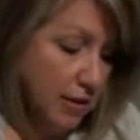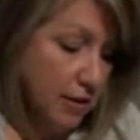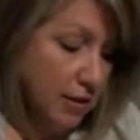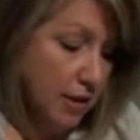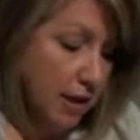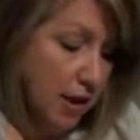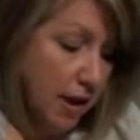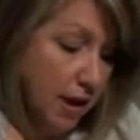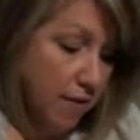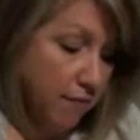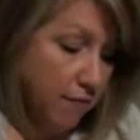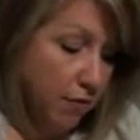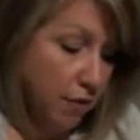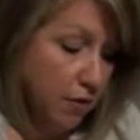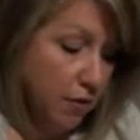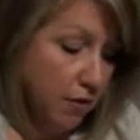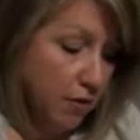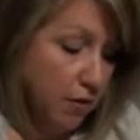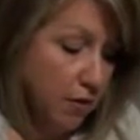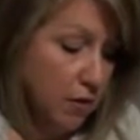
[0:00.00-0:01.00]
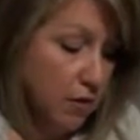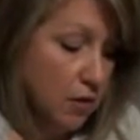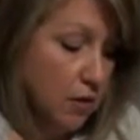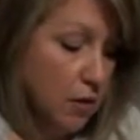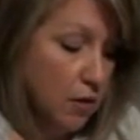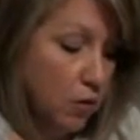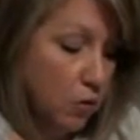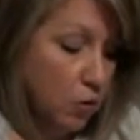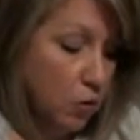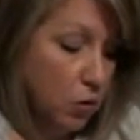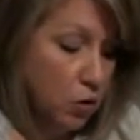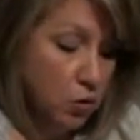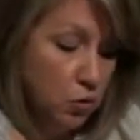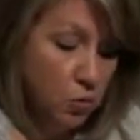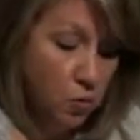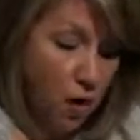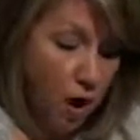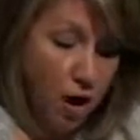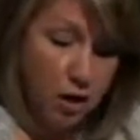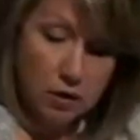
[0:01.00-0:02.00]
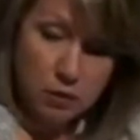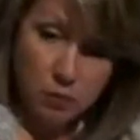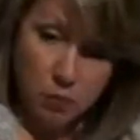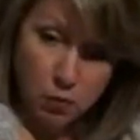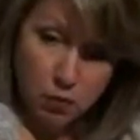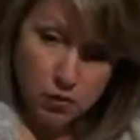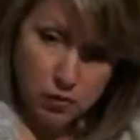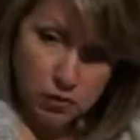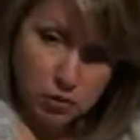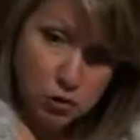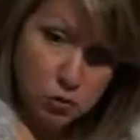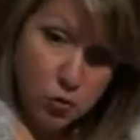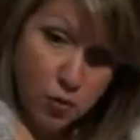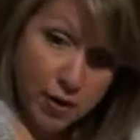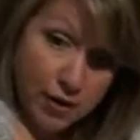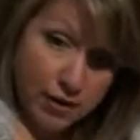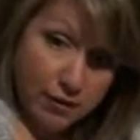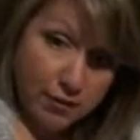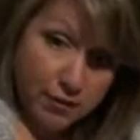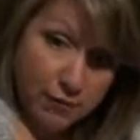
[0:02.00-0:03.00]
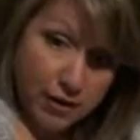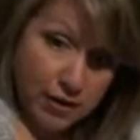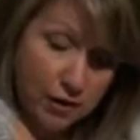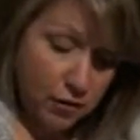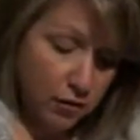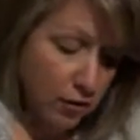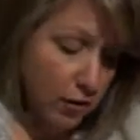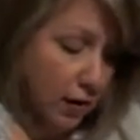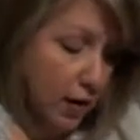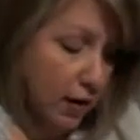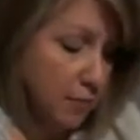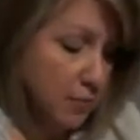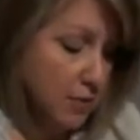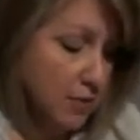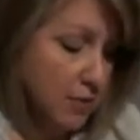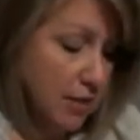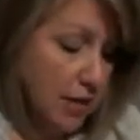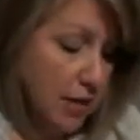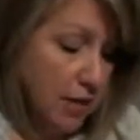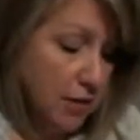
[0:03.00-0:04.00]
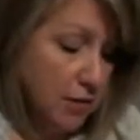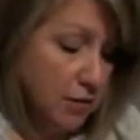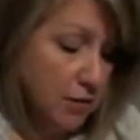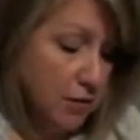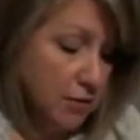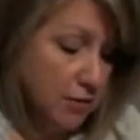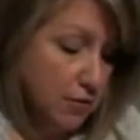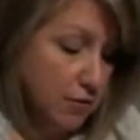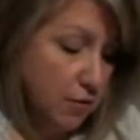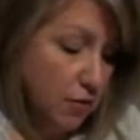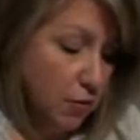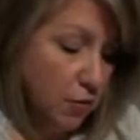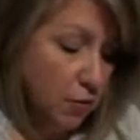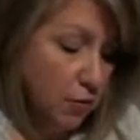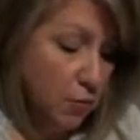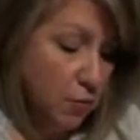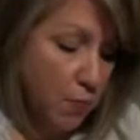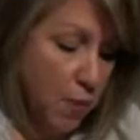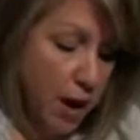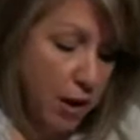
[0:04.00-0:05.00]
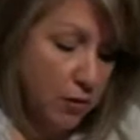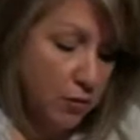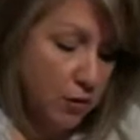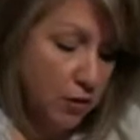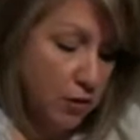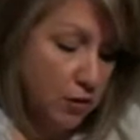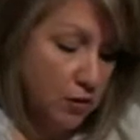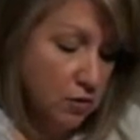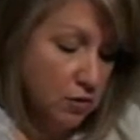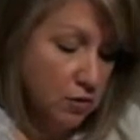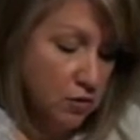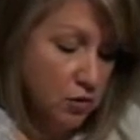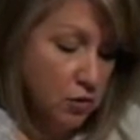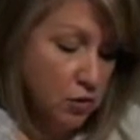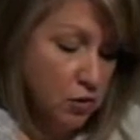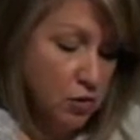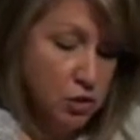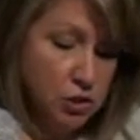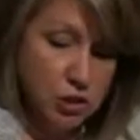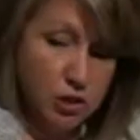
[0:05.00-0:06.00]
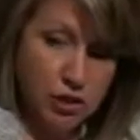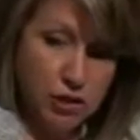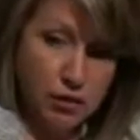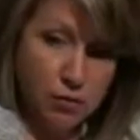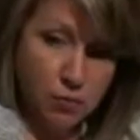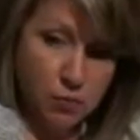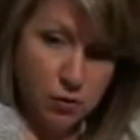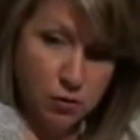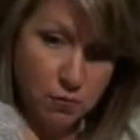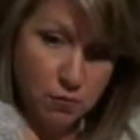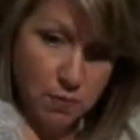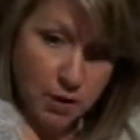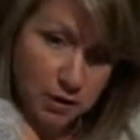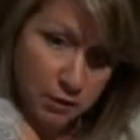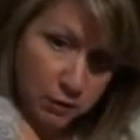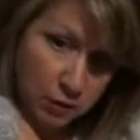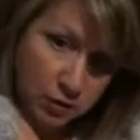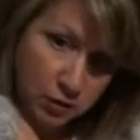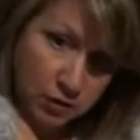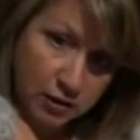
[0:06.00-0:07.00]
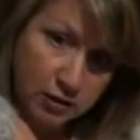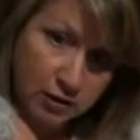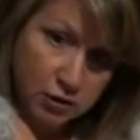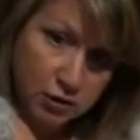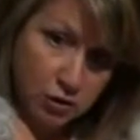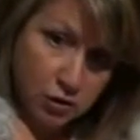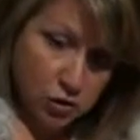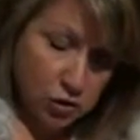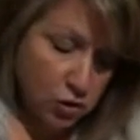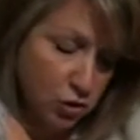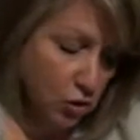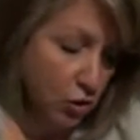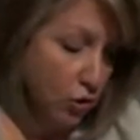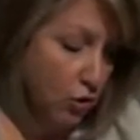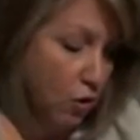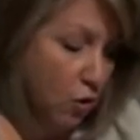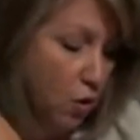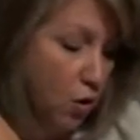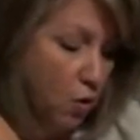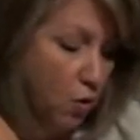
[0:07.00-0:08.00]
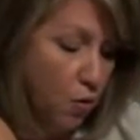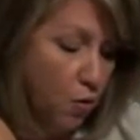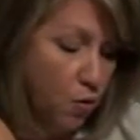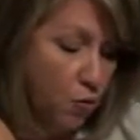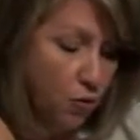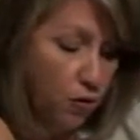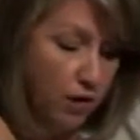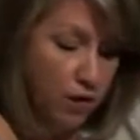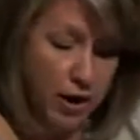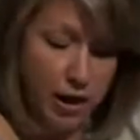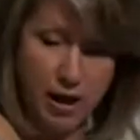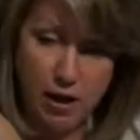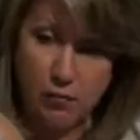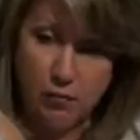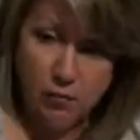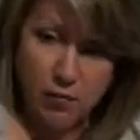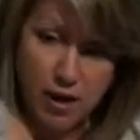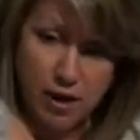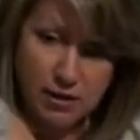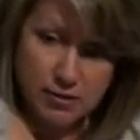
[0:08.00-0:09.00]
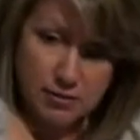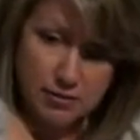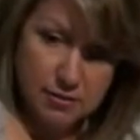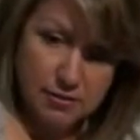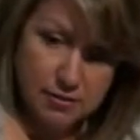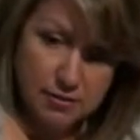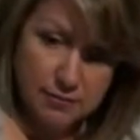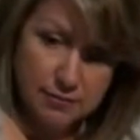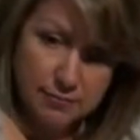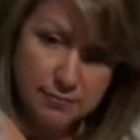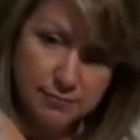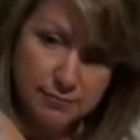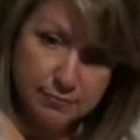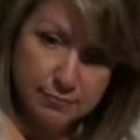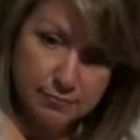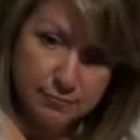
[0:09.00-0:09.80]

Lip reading: Is it never? When you walk more than 20 feet or climb stairs? With moderate exertion, with minimal exertion, or at rest?